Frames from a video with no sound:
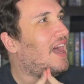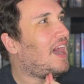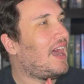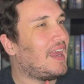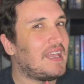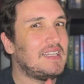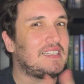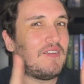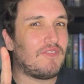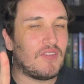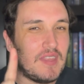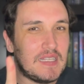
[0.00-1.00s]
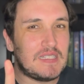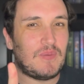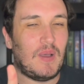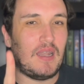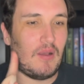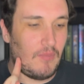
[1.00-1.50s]
I guess for this
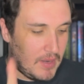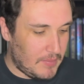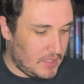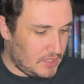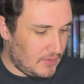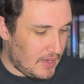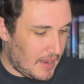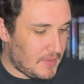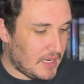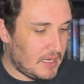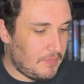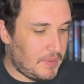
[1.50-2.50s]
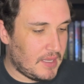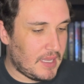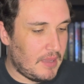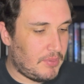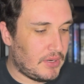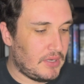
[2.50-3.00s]
one, what I'm going to do, I'm not going to pick a
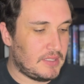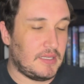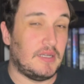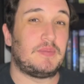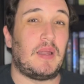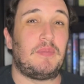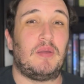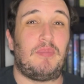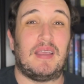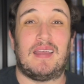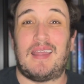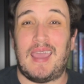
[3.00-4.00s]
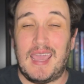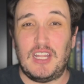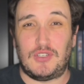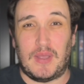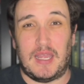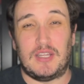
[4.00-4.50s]
book or series, but I'm going to pick an
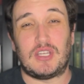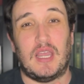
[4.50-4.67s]
age range.